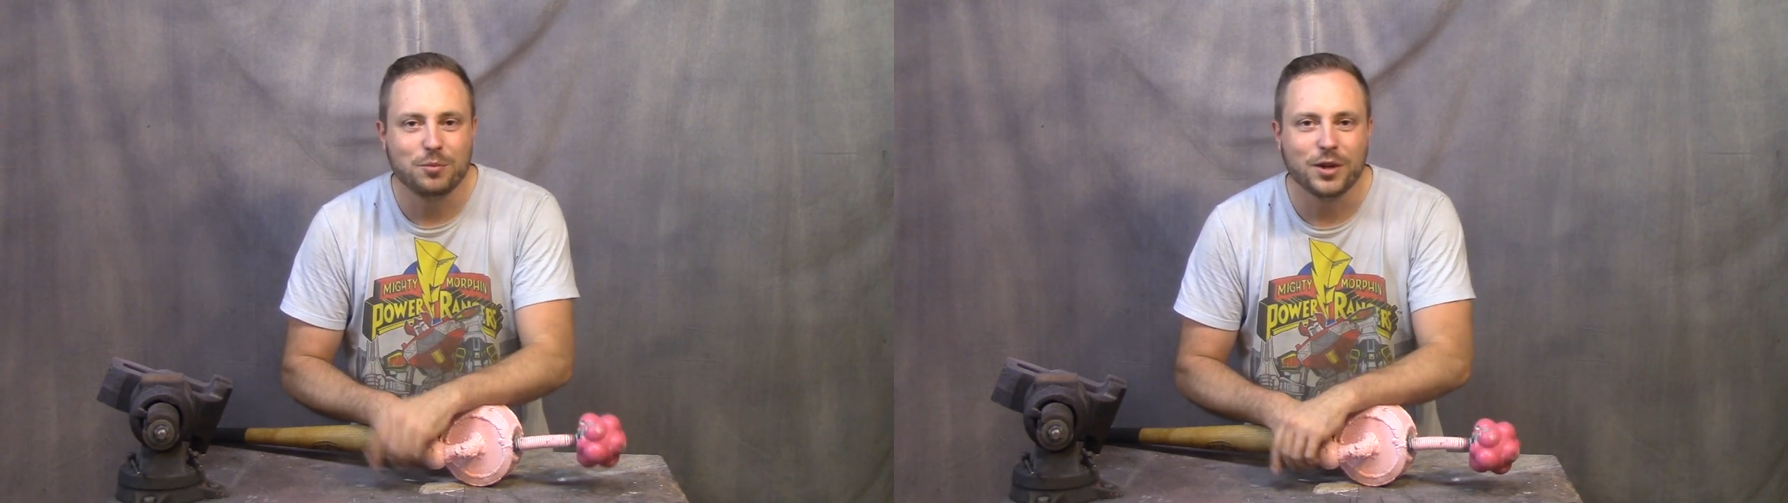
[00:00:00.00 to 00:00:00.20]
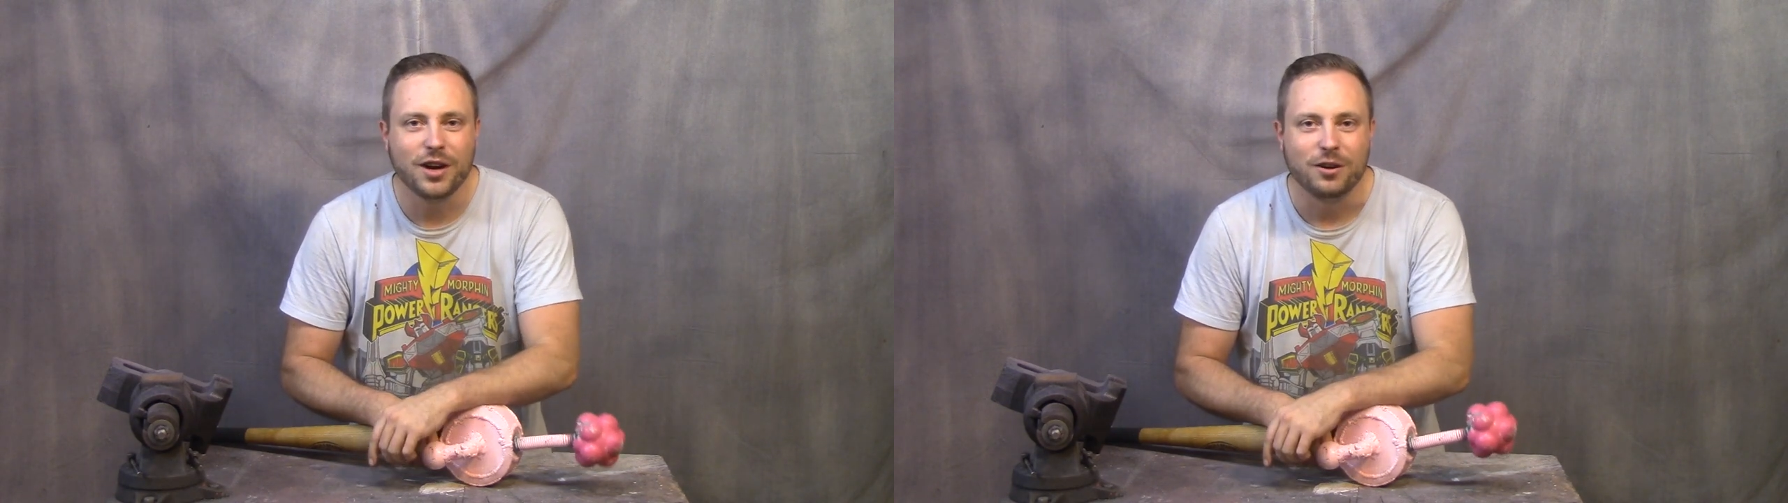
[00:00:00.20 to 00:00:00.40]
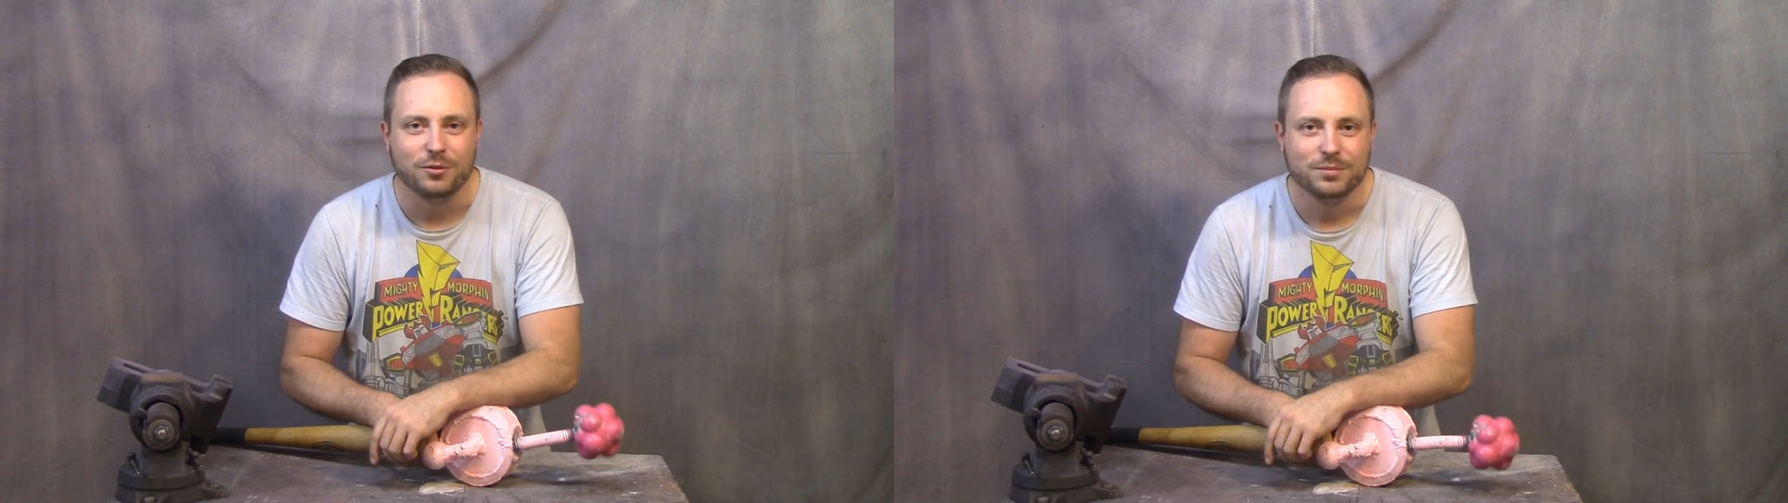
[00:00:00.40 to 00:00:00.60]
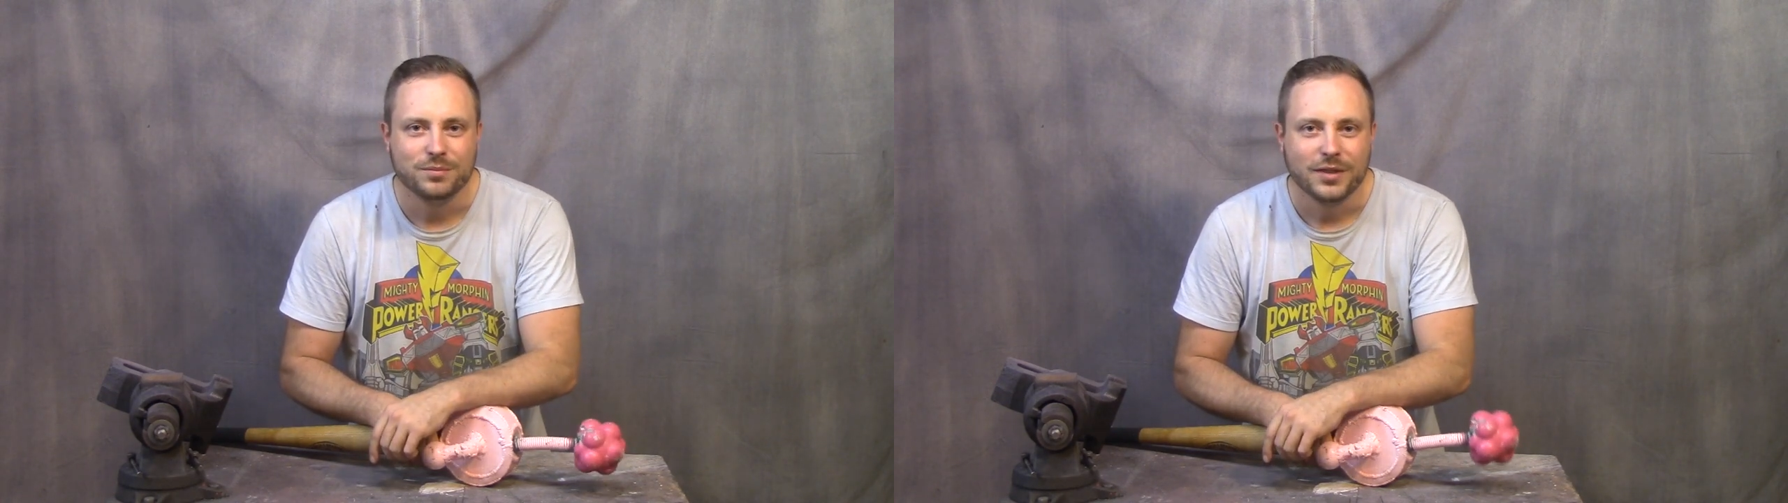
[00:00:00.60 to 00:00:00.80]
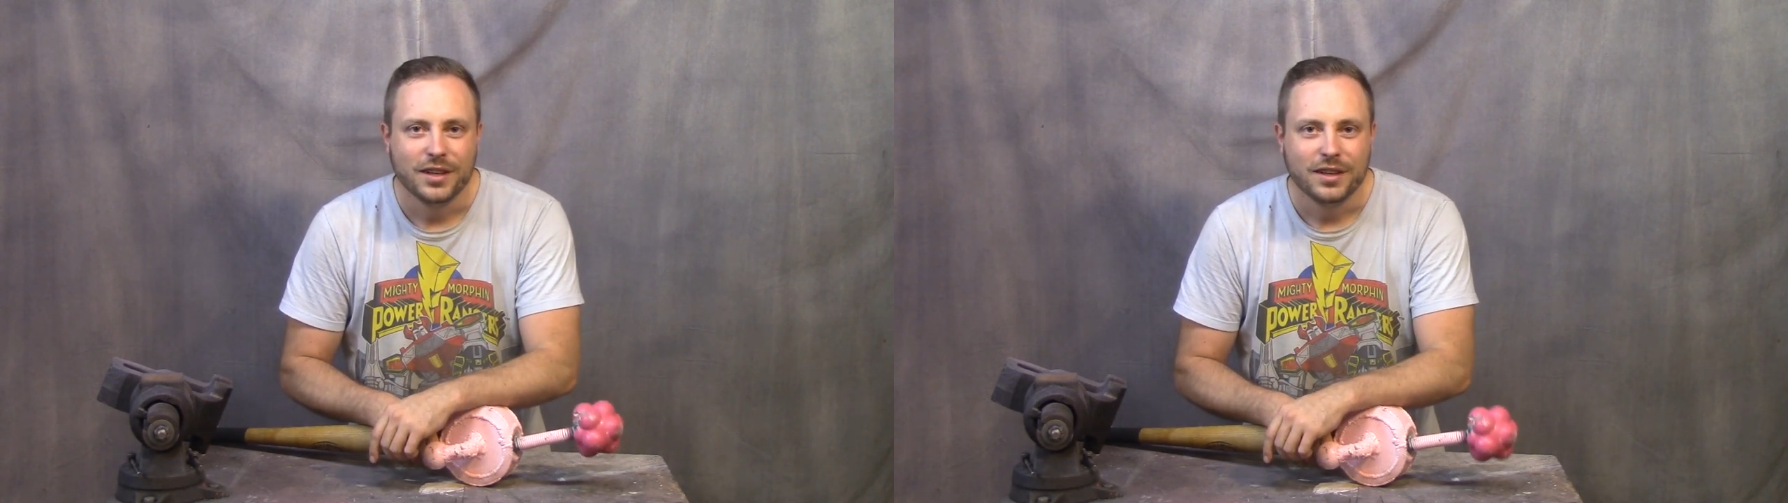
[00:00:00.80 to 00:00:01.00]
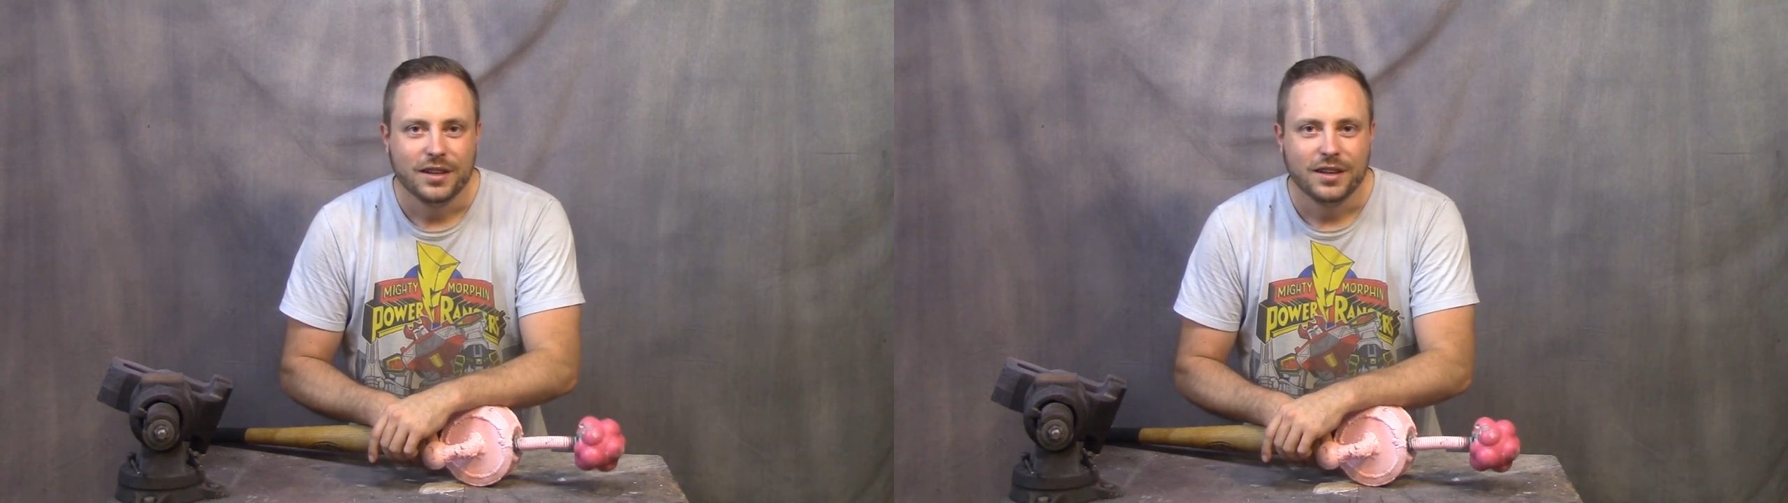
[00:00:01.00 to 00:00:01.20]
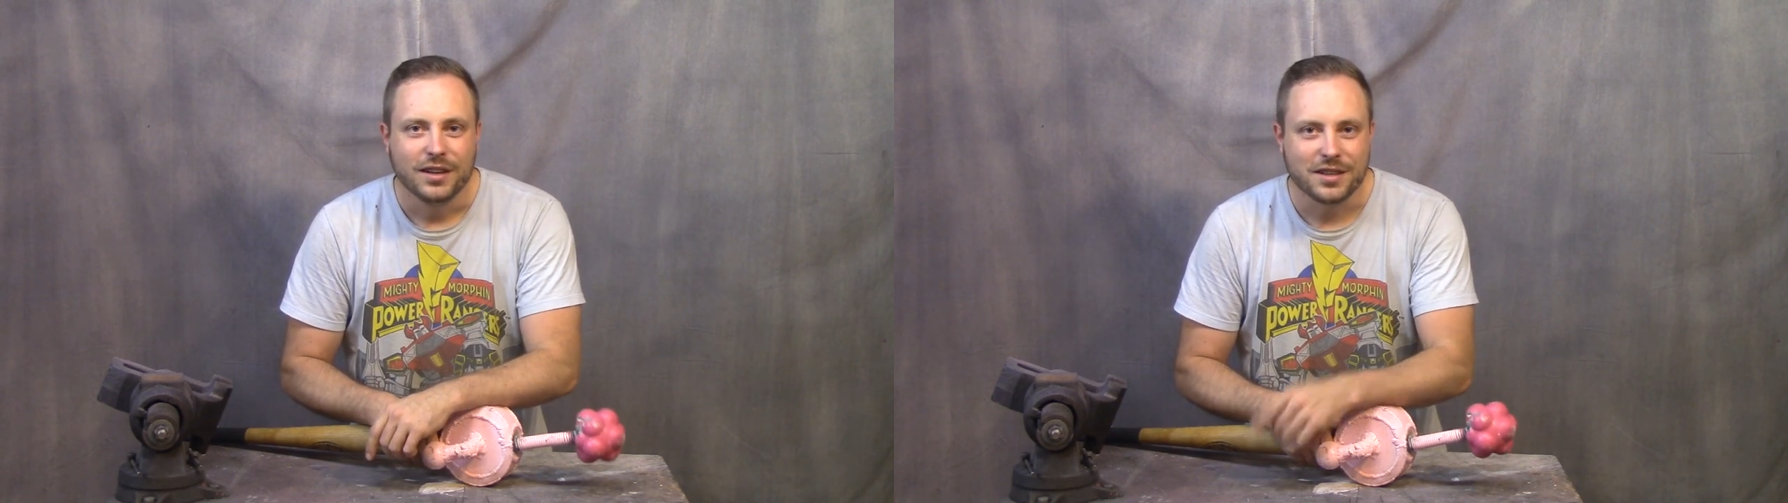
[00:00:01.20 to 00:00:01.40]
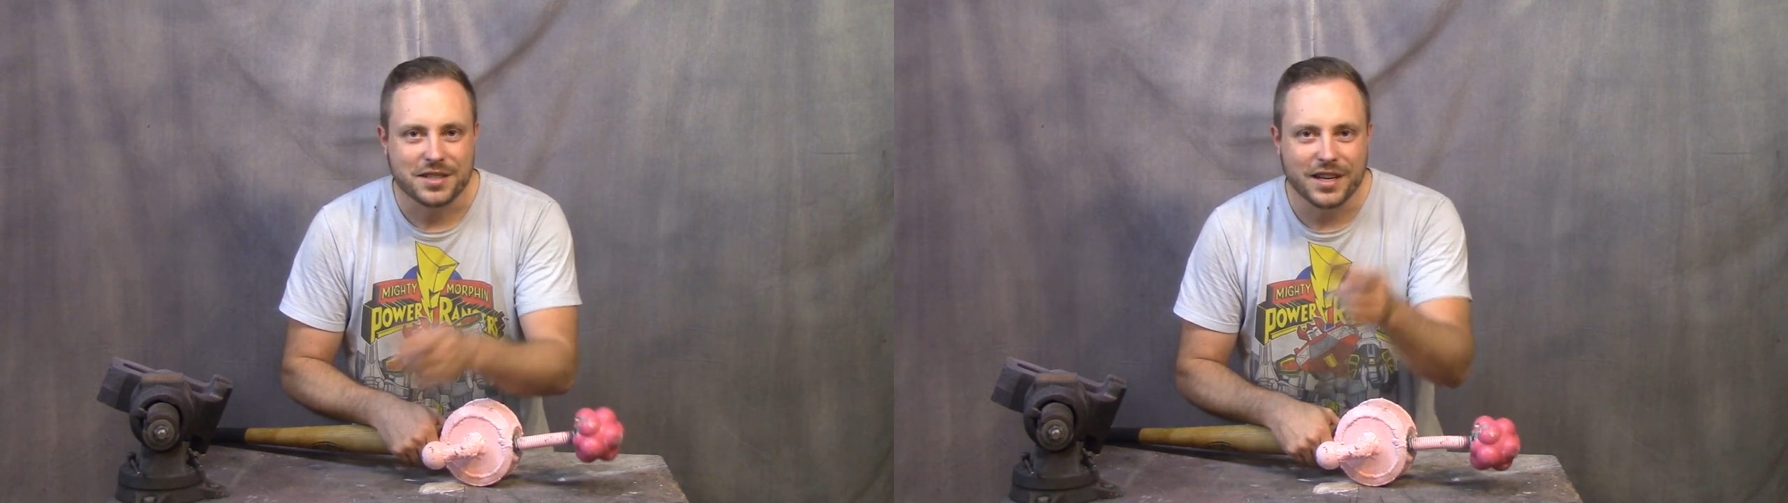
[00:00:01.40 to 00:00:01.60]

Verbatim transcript: down below. I'll